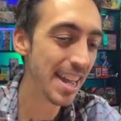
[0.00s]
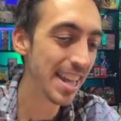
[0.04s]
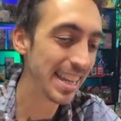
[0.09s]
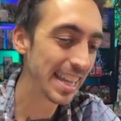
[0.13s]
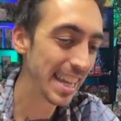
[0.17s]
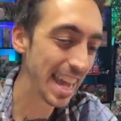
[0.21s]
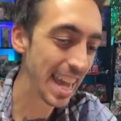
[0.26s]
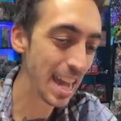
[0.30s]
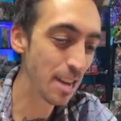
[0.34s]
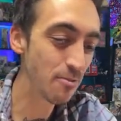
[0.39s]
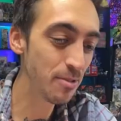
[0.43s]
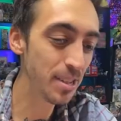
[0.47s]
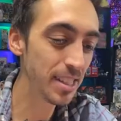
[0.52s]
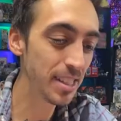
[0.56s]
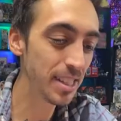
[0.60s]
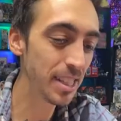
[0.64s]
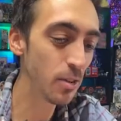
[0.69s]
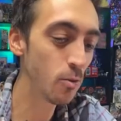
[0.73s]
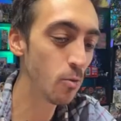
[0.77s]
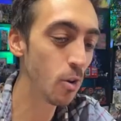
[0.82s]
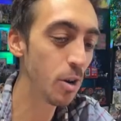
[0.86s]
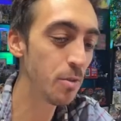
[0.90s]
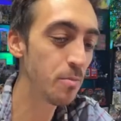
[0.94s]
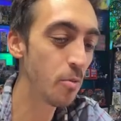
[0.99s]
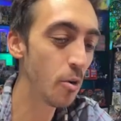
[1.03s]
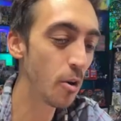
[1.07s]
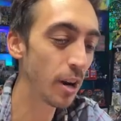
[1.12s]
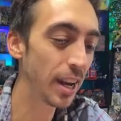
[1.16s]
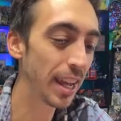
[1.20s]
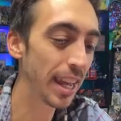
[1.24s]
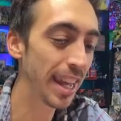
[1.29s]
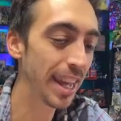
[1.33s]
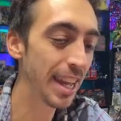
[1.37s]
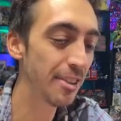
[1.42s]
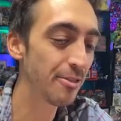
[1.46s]
Can we see one more
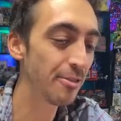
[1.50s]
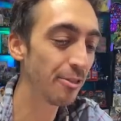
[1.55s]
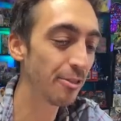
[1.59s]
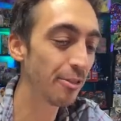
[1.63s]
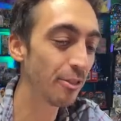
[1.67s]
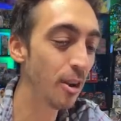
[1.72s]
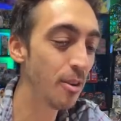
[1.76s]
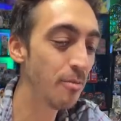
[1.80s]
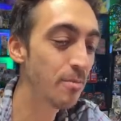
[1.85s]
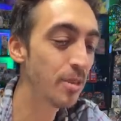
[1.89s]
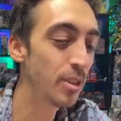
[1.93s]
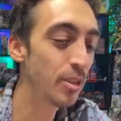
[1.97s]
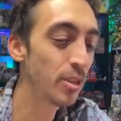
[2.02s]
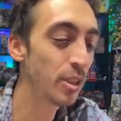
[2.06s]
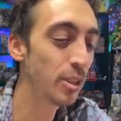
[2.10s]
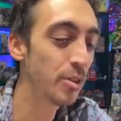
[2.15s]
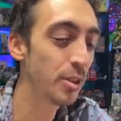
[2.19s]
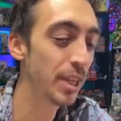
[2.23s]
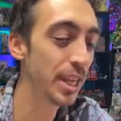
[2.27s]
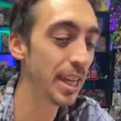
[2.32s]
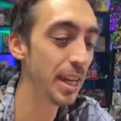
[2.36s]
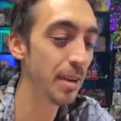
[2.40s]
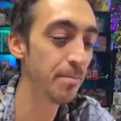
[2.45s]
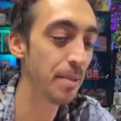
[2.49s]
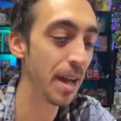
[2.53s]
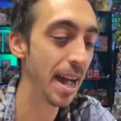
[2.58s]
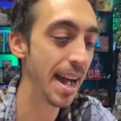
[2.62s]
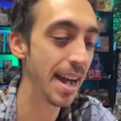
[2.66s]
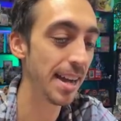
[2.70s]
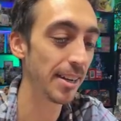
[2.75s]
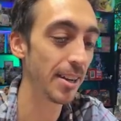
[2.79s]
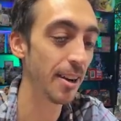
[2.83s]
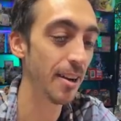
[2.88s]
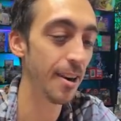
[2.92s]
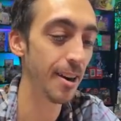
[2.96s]
hit from the Lugia
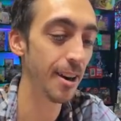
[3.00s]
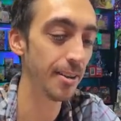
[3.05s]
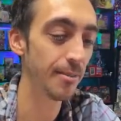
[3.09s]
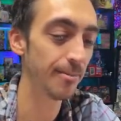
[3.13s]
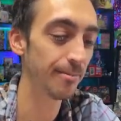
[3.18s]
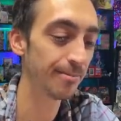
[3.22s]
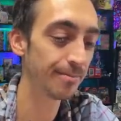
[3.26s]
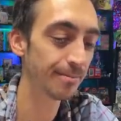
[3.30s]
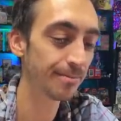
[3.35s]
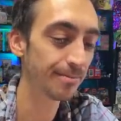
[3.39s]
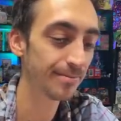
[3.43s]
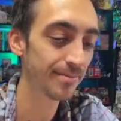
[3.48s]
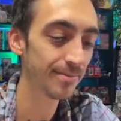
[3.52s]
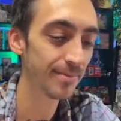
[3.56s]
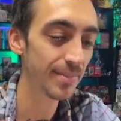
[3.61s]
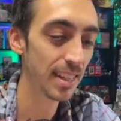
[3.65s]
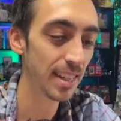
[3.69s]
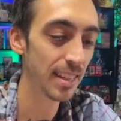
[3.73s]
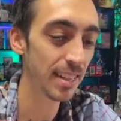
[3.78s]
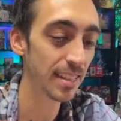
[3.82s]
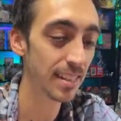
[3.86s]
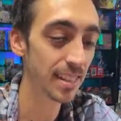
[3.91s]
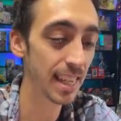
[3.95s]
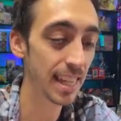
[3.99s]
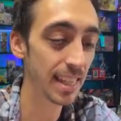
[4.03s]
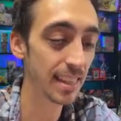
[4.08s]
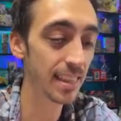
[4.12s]
pack art? Let's get